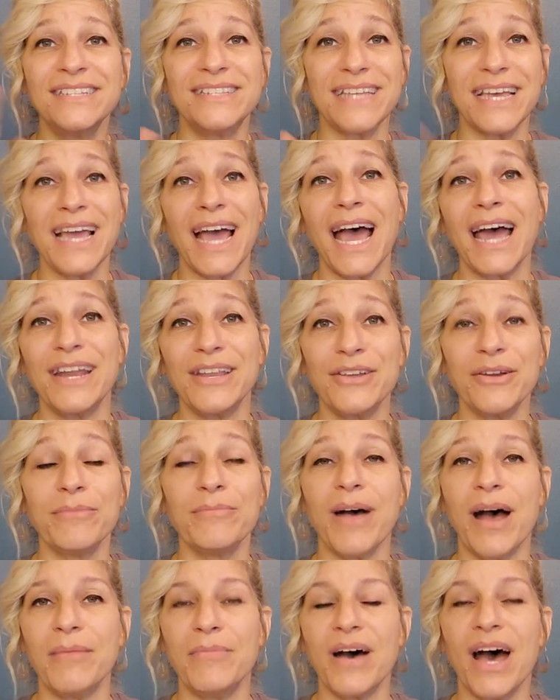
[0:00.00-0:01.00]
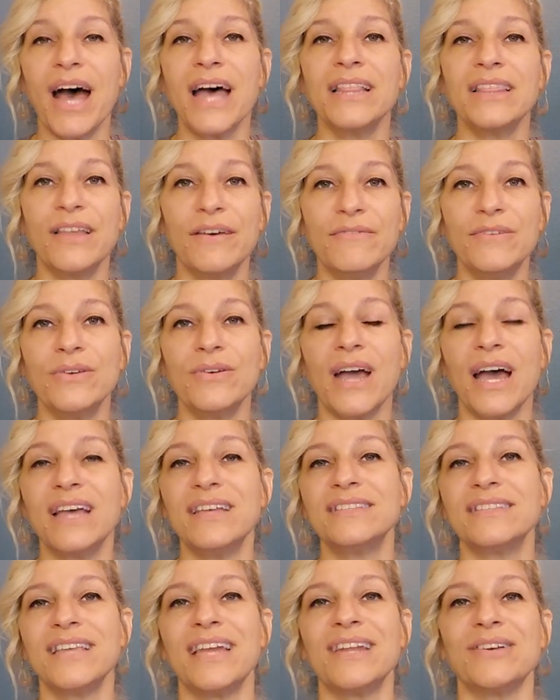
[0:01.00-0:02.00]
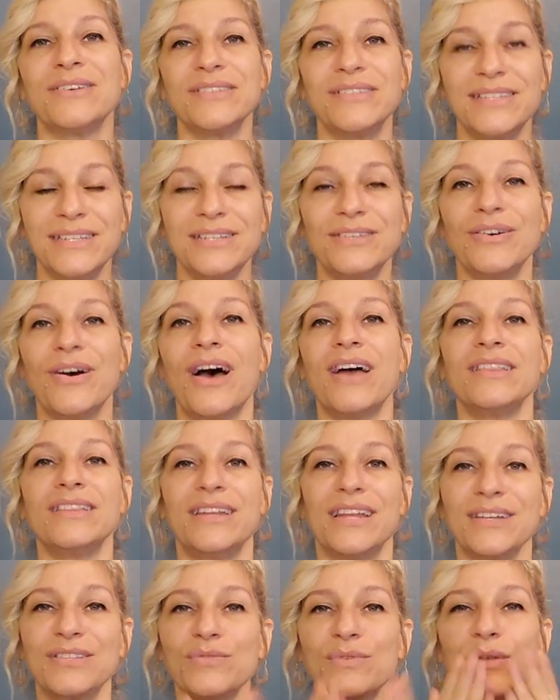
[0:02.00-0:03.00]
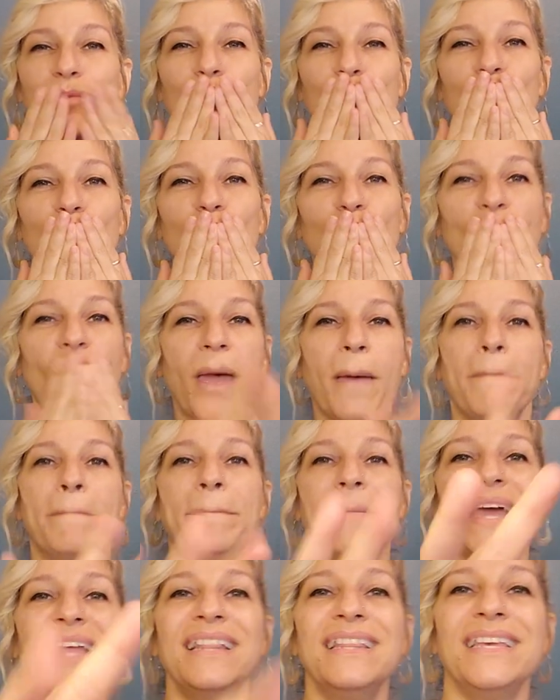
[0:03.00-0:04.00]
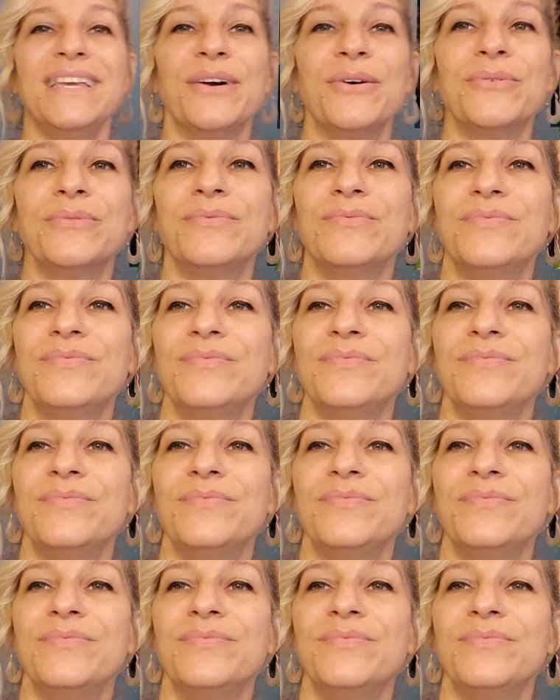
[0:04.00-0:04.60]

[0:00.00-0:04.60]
say hi to your mama. I love you guys, and I'll see you on the next one. Bye, Leo.